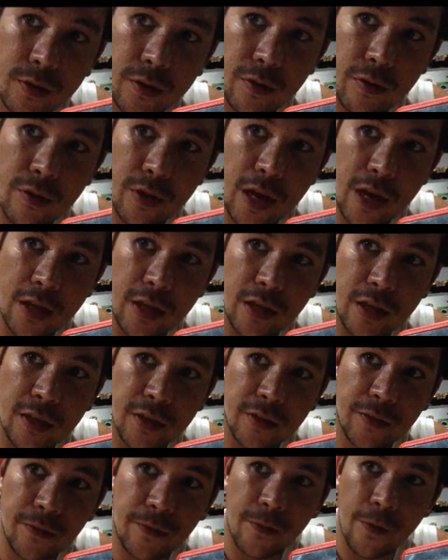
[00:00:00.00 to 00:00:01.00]
So that
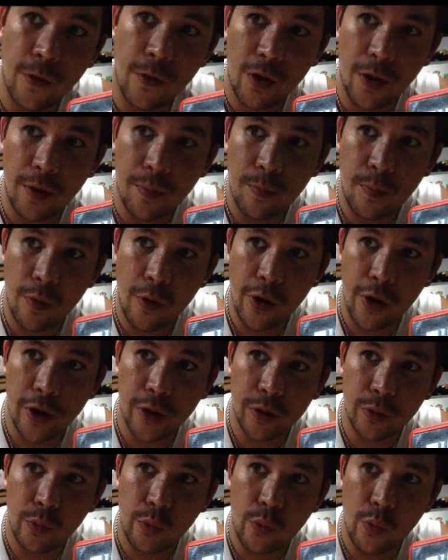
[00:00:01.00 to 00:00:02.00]
is
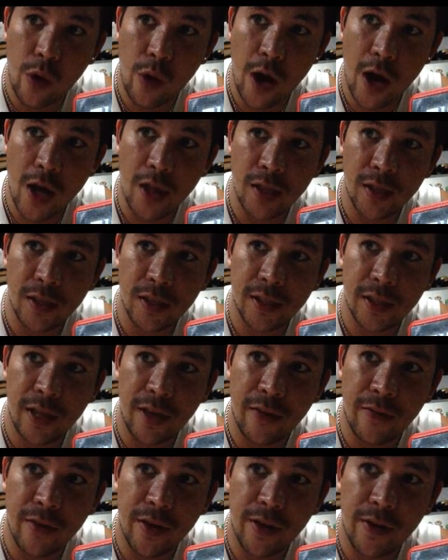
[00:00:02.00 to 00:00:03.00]

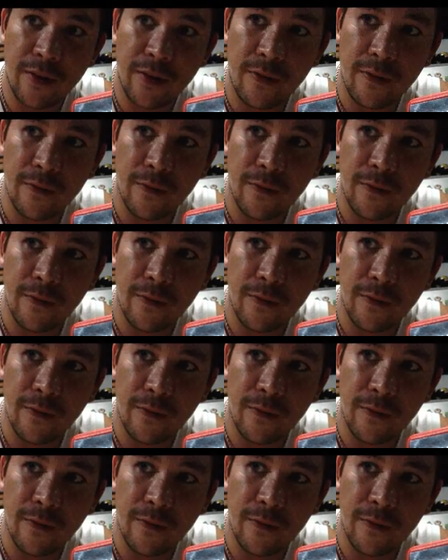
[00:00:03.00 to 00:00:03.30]
4.17